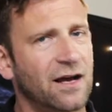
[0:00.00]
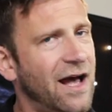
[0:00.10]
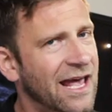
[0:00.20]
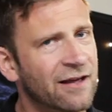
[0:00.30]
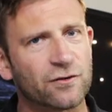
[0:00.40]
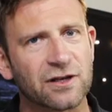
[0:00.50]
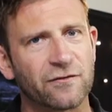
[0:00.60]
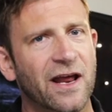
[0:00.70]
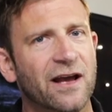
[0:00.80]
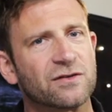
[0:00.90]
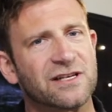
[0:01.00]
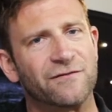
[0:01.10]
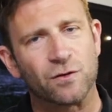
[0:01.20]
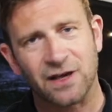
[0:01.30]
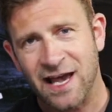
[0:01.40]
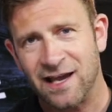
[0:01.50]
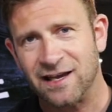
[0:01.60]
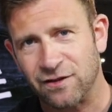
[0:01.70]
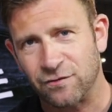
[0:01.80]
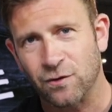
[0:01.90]
a handful of different angles. If you
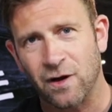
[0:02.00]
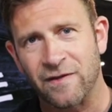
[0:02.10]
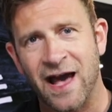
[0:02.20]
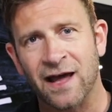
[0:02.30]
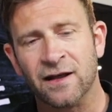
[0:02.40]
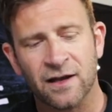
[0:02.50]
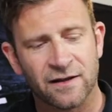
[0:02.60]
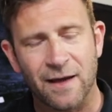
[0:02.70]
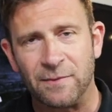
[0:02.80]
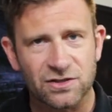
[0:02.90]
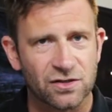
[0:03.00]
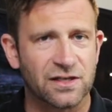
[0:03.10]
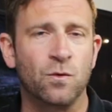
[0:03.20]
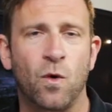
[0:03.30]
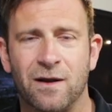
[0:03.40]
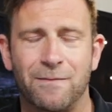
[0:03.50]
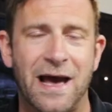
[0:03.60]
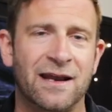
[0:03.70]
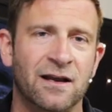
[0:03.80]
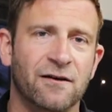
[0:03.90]
can't get through on that, that means you didn't want it
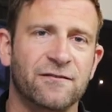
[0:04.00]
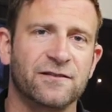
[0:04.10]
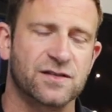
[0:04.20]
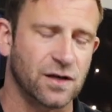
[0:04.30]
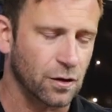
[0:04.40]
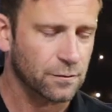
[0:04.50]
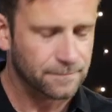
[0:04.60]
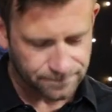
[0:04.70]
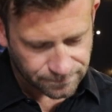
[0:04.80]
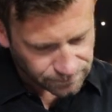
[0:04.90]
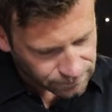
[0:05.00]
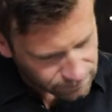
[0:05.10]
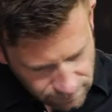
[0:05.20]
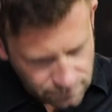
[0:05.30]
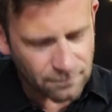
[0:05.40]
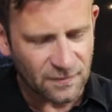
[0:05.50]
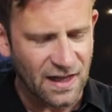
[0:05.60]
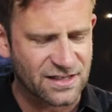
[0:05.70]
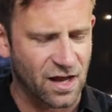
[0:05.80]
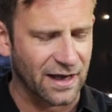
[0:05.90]
bad enough. So
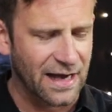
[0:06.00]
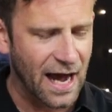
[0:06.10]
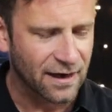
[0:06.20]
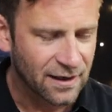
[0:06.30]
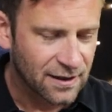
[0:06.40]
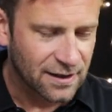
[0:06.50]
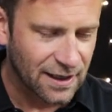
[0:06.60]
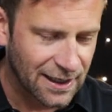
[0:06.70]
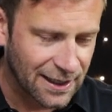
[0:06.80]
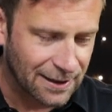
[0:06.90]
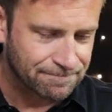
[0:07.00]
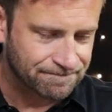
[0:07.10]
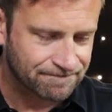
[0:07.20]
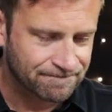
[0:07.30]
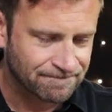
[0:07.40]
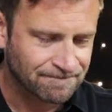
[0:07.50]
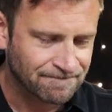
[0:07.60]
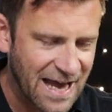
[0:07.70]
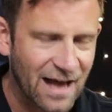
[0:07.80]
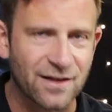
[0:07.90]
that's all I got.
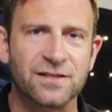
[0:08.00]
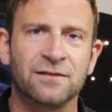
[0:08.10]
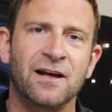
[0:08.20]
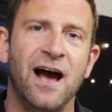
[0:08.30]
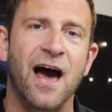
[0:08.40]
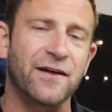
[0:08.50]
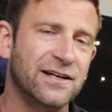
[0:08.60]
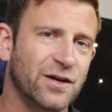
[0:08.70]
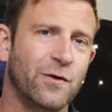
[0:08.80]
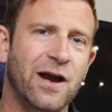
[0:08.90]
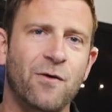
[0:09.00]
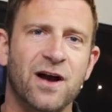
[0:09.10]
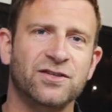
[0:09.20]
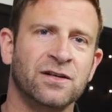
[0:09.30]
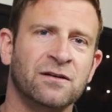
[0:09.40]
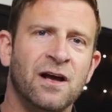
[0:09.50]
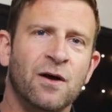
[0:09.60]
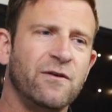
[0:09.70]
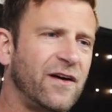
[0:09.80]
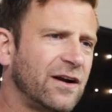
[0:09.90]
Allison, I think it's a great question.
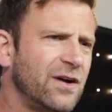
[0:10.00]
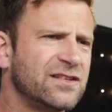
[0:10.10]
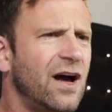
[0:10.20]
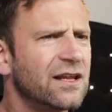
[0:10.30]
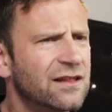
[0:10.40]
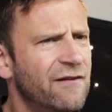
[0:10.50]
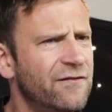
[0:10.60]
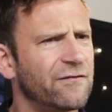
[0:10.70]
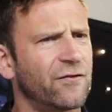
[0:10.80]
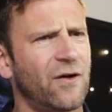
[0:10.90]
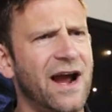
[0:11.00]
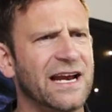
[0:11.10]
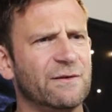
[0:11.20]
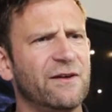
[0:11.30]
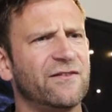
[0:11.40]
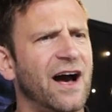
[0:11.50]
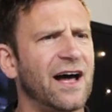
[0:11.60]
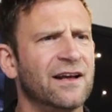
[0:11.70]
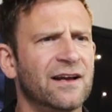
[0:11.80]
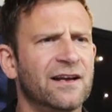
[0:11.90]
We've had questions. I love the variety. We've
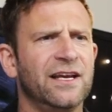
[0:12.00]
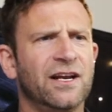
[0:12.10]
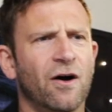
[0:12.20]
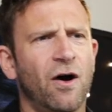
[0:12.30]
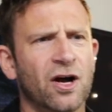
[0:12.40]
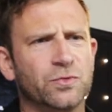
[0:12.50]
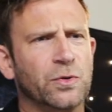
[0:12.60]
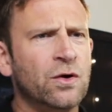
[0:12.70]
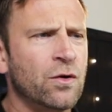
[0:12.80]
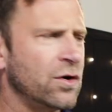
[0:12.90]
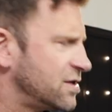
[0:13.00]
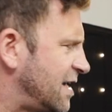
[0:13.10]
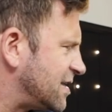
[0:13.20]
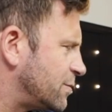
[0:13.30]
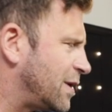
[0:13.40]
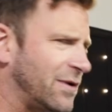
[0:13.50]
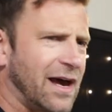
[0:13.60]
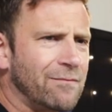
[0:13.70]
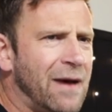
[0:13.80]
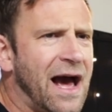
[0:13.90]
got, entrepreneurs. Last week we
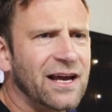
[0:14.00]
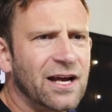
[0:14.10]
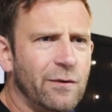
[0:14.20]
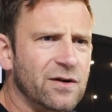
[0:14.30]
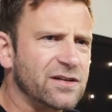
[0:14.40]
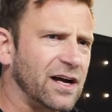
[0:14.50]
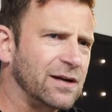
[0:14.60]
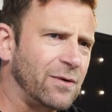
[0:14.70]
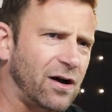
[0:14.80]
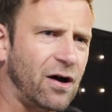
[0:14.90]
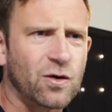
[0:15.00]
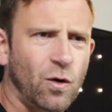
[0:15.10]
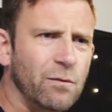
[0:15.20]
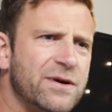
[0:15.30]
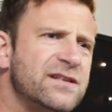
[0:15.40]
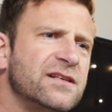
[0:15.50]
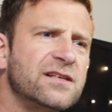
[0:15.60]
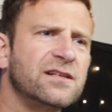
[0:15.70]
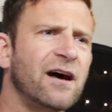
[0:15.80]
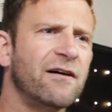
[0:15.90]
had Mac here. We were talking about hardcore
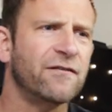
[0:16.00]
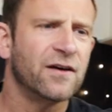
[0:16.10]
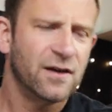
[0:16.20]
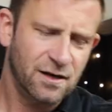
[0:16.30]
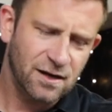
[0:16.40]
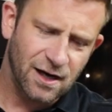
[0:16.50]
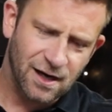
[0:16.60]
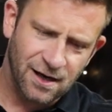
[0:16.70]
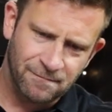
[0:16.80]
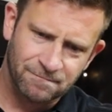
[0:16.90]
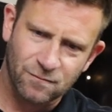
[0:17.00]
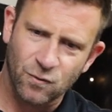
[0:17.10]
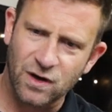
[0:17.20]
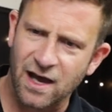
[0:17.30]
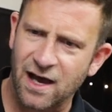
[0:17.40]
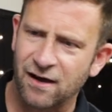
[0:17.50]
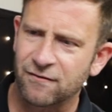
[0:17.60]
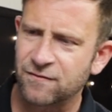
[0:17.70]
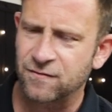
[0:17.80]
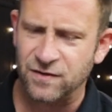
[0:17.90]
business stuff. We
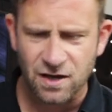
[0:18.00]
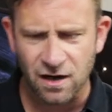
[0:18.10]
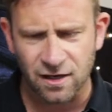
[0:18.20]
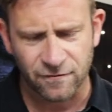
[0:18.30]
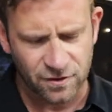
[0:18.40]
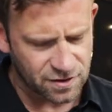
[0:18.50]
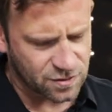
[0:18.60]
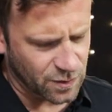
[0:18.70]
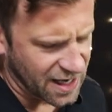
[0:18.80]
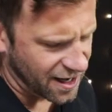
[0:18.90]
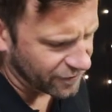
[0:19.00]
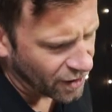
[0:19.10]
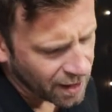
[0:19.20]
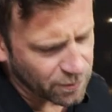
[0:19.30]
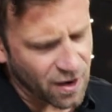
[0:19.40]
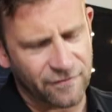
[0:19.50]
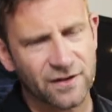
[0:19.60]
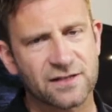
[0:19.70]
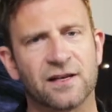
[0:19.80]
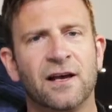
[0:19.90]
have photographers, we have
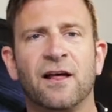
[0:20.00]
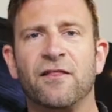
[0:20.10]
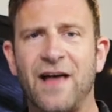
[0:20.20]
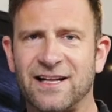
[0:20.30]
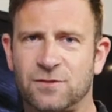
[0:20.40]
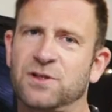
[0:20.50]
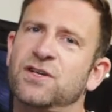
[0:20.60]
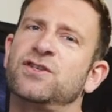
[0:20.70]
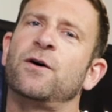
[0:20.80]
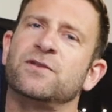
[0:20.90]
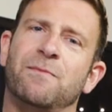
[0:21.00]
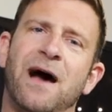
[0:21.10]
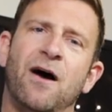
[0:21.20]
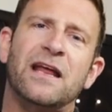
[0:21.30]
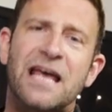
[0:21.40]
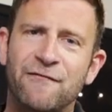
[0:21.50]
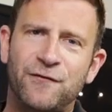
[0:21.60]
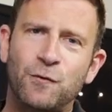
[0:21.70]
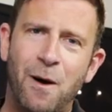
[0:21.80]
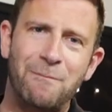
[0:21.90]
nonprofits. That's what this show's about.
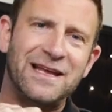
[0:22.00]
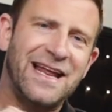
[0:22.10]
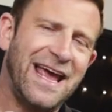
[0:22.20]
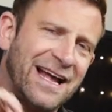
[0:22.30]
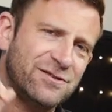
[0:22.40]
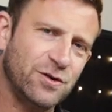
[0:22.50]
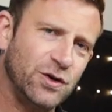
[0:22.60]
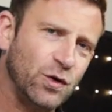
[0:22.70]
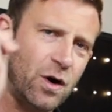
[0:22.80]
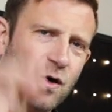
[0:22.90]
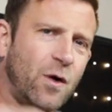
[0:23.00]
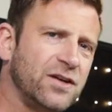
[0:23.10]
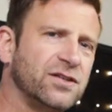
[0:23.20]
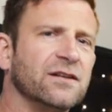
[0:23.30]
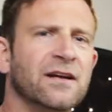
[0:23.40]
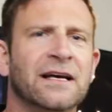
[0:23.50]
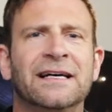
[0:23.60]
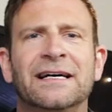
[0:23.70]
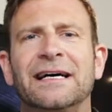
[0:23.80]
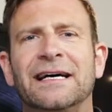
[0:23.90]
If you want me to answer your question,
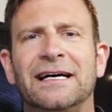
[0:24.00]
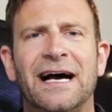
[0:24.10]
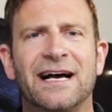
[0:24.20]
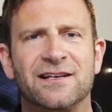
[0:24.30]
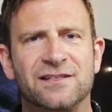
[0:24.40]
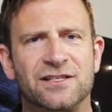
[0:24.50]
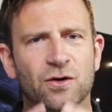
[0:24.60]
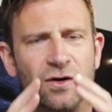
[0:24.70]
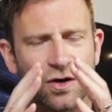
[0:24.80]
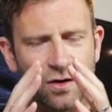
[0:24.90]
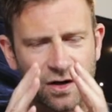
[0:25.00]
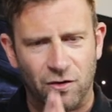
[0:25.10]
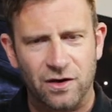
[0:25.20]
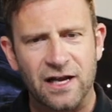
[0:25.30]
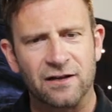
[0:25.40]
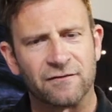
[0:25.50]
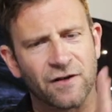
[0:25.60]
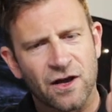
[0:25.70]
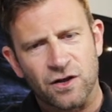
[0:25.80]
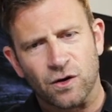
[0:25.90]
as you're a
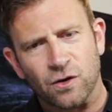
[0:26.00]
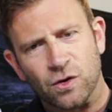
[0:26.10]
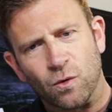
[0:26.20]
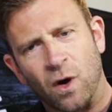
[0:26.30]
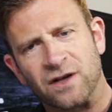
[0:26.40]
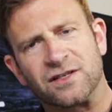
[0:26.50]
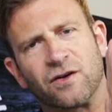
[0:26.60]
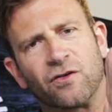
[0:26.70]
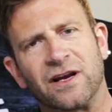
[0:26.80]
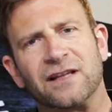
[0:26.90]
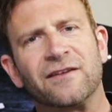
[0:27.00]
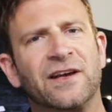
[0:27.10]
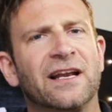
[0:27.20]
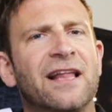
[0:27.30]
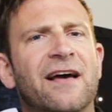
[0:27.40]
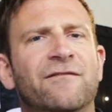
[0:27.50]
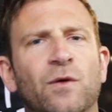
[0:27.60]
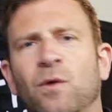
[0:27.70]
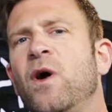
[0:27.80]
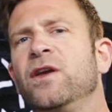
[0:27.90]
creative, you want to create a living and a life
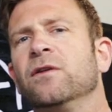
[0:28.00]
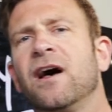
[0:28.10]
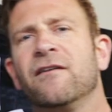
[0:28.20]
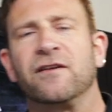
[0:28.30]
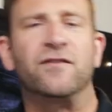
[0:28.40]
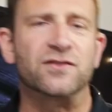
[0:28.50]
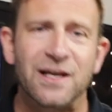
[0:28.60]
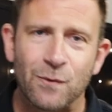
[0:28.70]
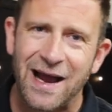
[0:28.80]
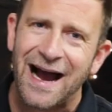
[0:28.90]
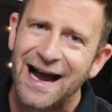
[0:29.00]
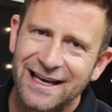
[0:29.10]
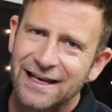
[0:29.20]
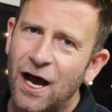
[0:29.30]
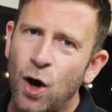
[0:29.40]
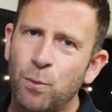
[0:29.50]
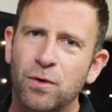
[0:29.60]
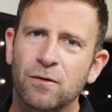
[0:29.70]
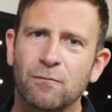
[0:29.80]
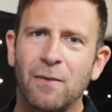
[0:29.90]
doing what you love, and if there's any way I can help,
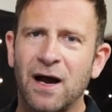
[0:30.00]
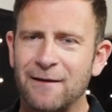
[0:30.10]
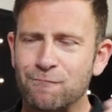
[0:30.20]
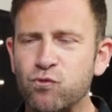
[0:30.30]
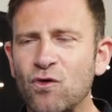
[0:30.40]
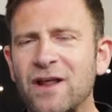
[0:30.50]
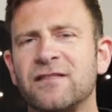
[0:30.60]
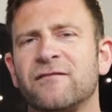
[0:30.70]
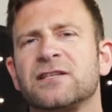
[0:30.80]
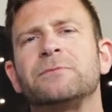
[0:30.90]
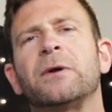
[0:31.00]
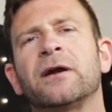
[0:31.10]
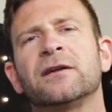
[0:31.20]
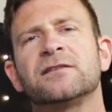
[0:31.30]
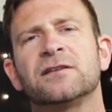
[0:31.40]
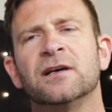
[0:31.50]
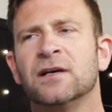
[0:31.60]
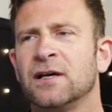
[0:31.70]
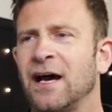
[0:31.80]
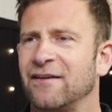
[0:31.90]
my breadth of experience,
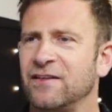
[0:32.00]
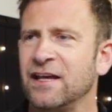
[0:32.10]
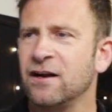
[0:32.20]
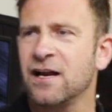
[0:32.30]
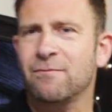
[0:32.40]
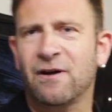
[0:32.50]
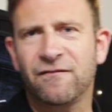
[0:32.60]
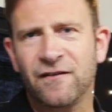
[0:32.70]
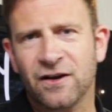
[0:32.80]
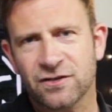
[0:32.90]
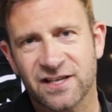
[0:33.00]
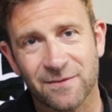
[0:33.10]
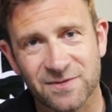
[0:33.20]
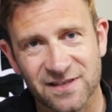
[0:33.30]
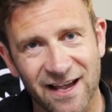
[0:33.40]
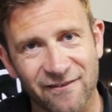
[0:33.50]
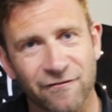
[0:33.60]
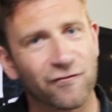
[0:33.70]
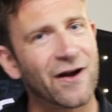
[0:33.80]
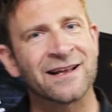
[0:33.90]
I have the internet at my fingertips, I have
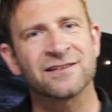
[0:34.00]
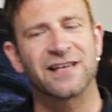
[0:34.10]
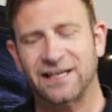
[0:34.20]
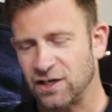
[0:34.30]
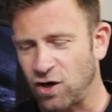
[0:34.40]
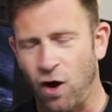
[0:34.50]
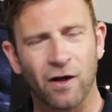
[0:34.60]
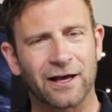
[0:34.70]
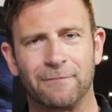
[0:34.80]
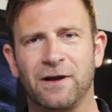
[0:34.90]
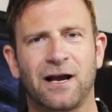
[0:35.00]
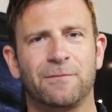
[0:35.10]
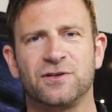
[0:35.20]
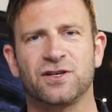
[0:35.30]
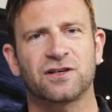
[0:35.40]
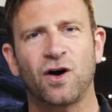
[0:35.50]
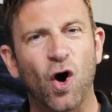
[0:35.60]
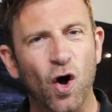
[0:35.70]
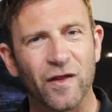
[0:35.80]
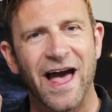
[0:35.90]
friends I can call, I can pick up and just
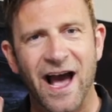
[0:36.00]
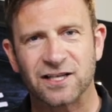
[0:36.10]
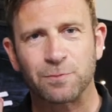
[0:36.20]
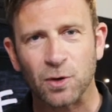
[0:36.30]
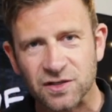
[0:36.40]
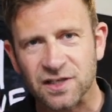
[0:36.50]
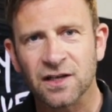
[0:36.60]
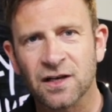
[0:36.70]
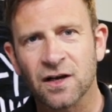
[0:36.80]
call the expert,